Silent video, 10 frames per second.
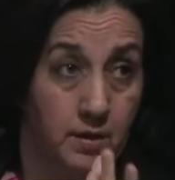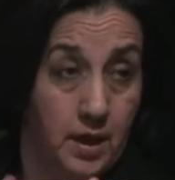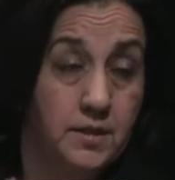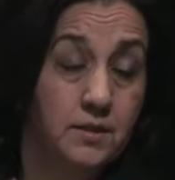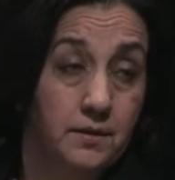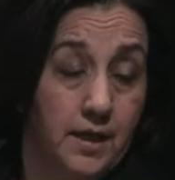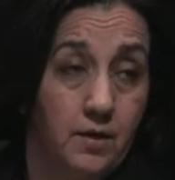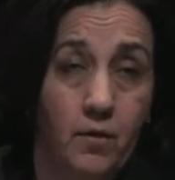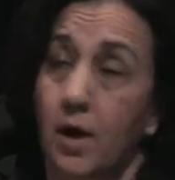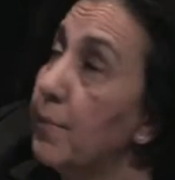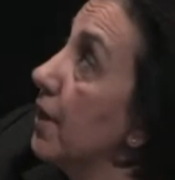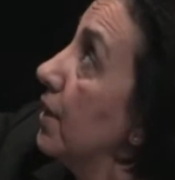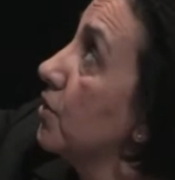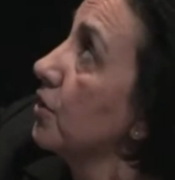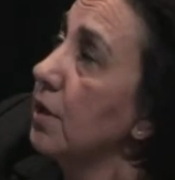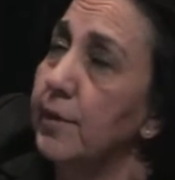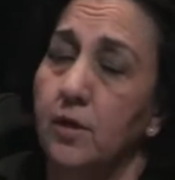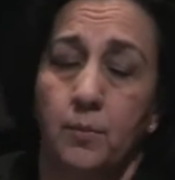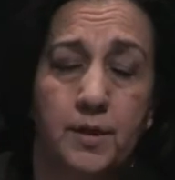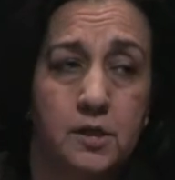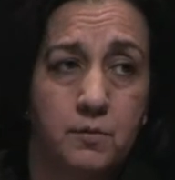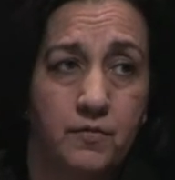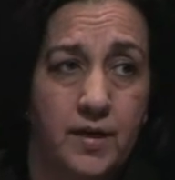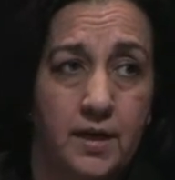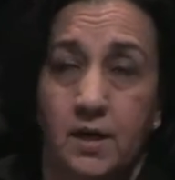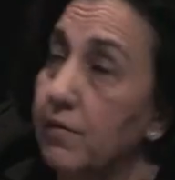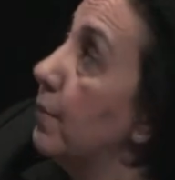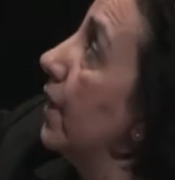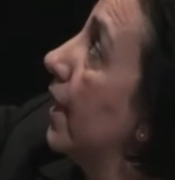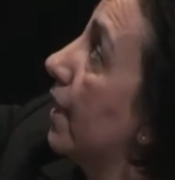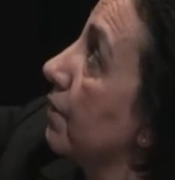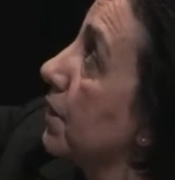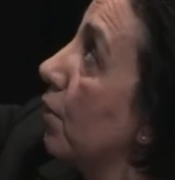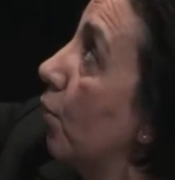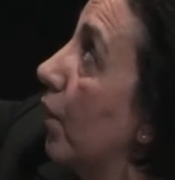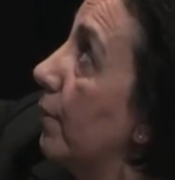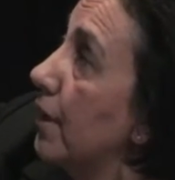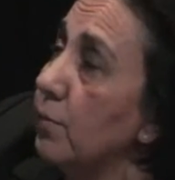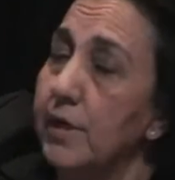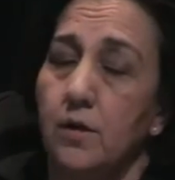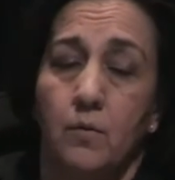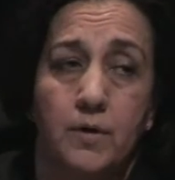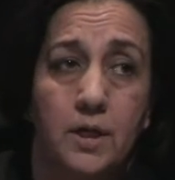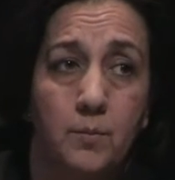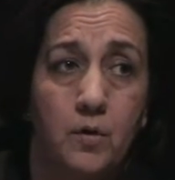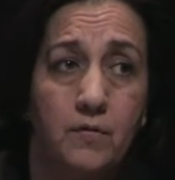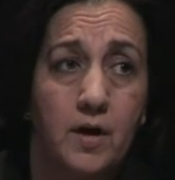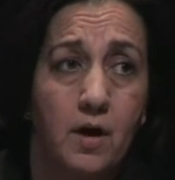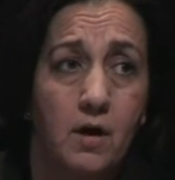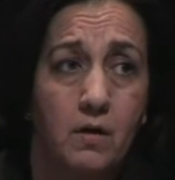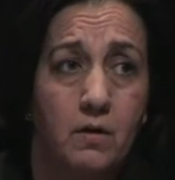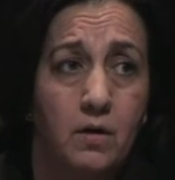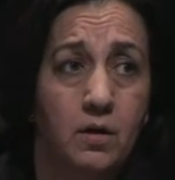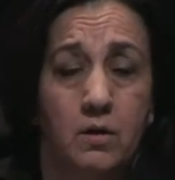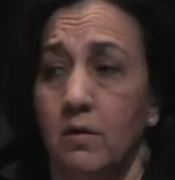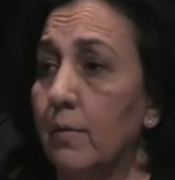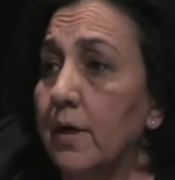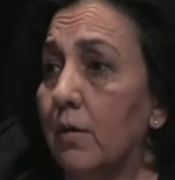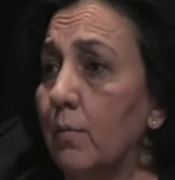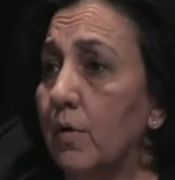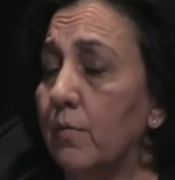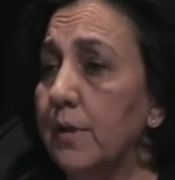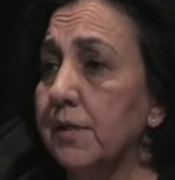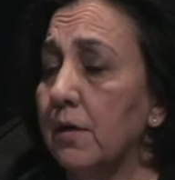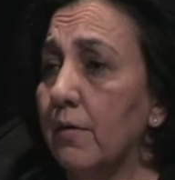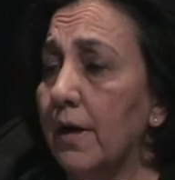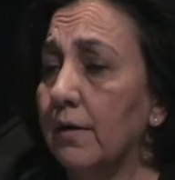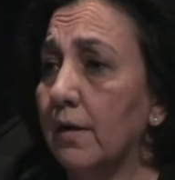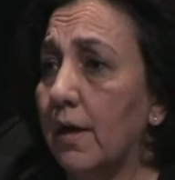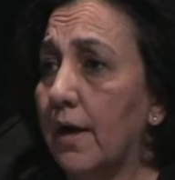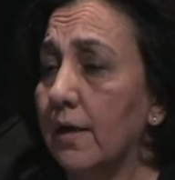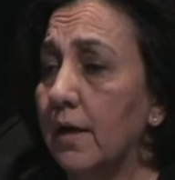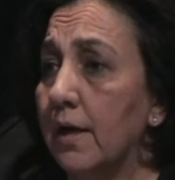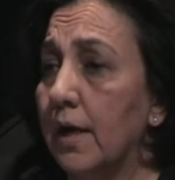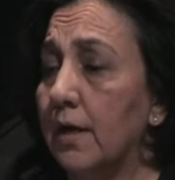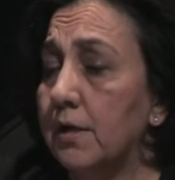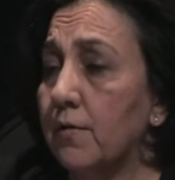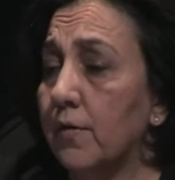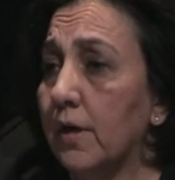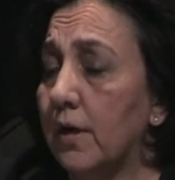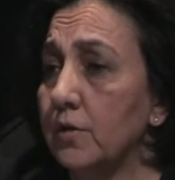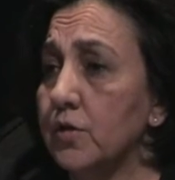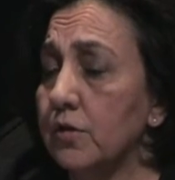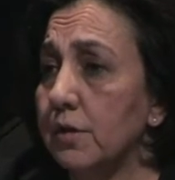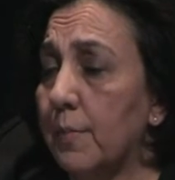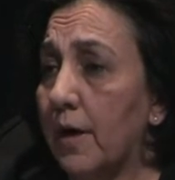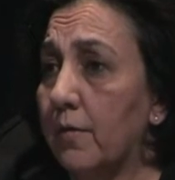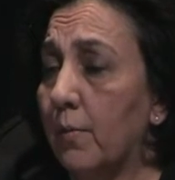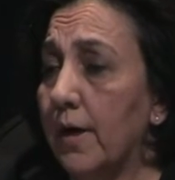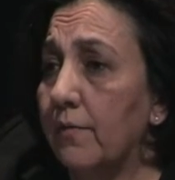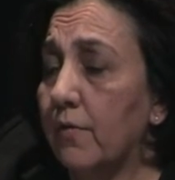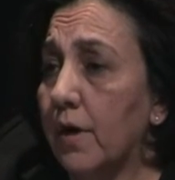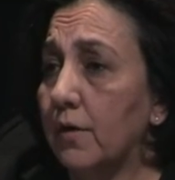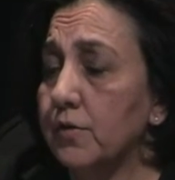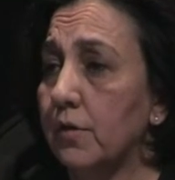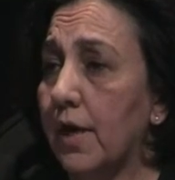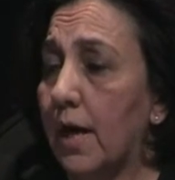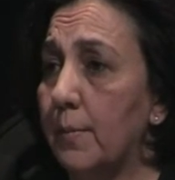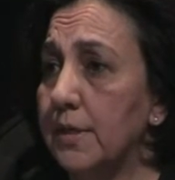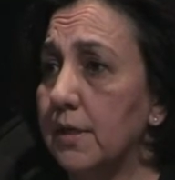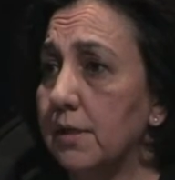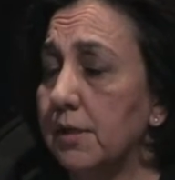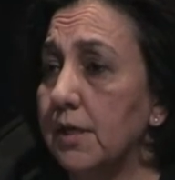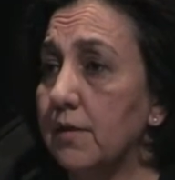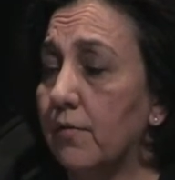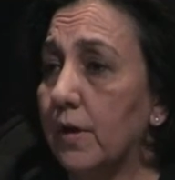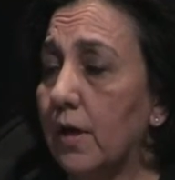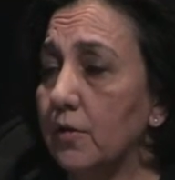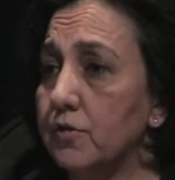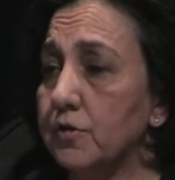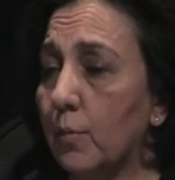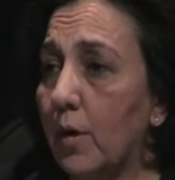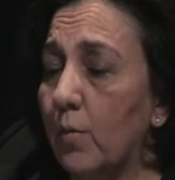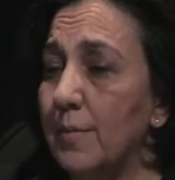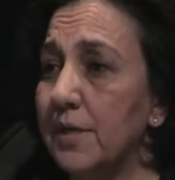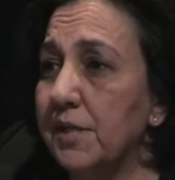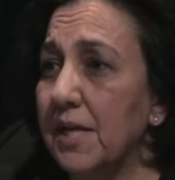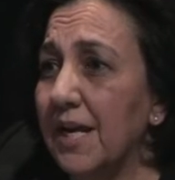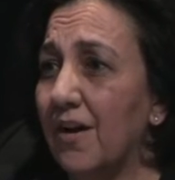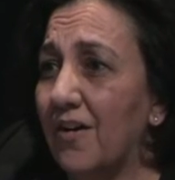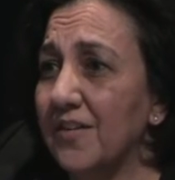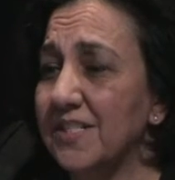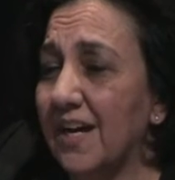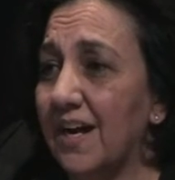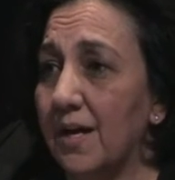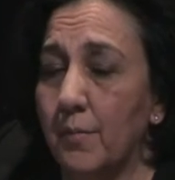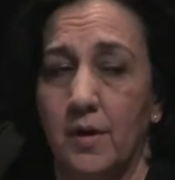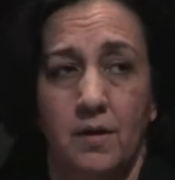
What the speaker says: until later on, but initially we don't because we're feeding everybody else. Women, we don't really move at all. We don't move. We sit around a lot. And in different cultures, by the way, for cultural competency, different cultures want women sitting all the time.